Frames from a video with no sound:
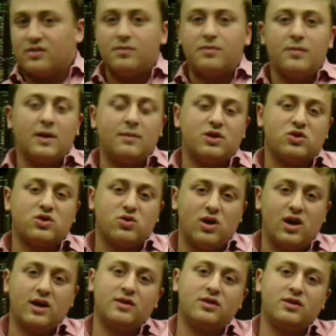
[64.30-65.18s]
Maybe
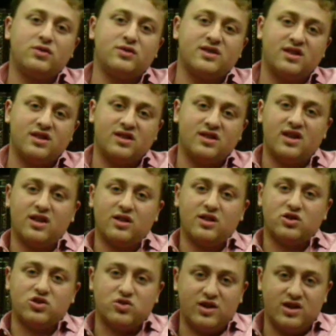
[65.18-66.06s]
try using the English
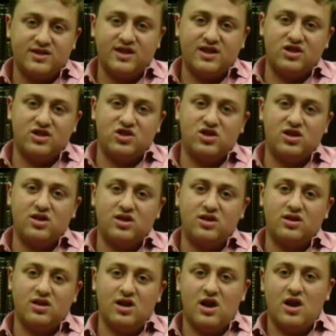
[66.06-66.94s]
translation.
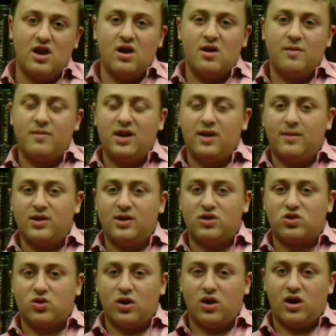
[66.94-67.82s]
Maybe
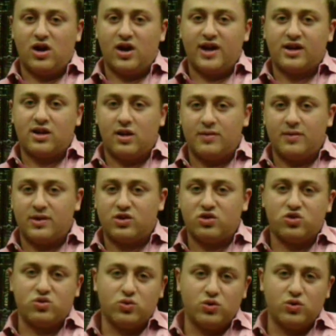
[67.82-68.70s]
try coming to
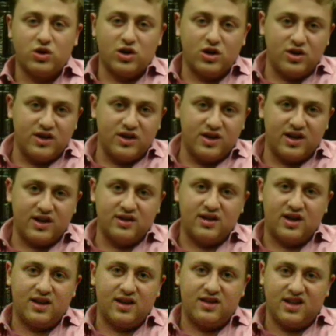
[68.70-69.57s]
shul early and
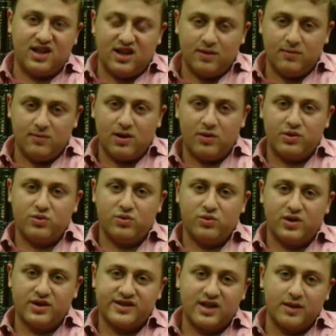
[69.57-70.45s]
thinking about what you
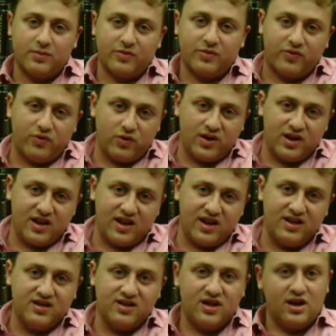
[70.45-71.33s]
want to say
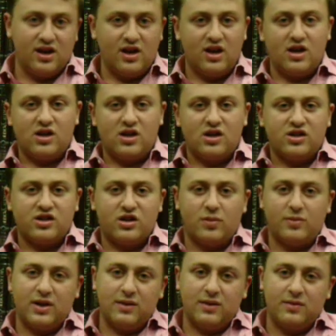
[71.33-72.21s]
beforehand.
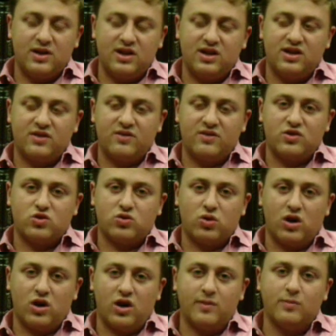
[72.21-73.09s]
Maybe even
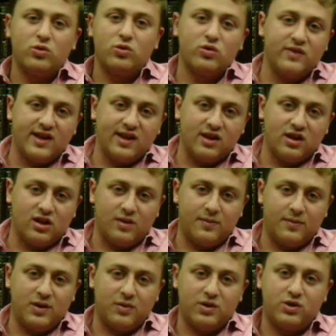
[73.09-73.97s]
try moving a little
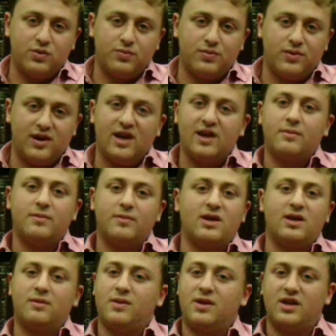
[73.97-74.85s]
bit when you pray.
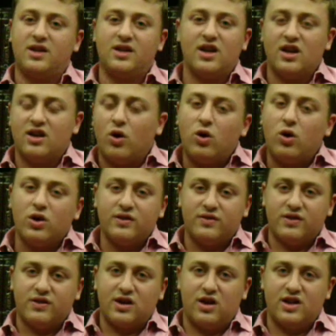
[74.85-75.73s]
Maybe all
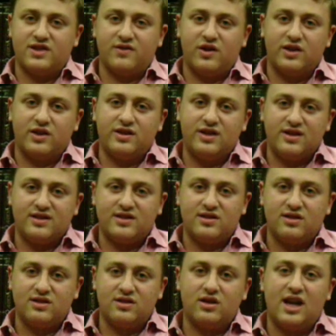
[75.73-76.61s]
different kinds of ideas
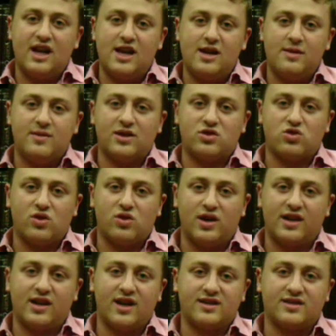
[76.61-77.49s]
aimed at trying
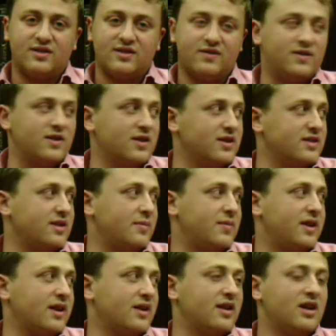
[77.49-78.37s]
to get us to feel
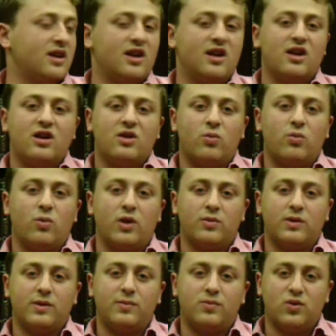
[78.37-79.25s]
something when
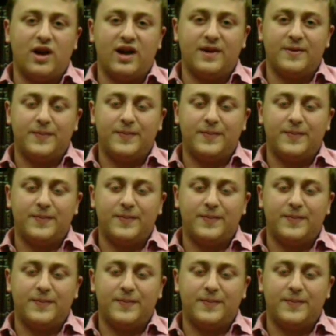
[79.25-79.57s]
we pray.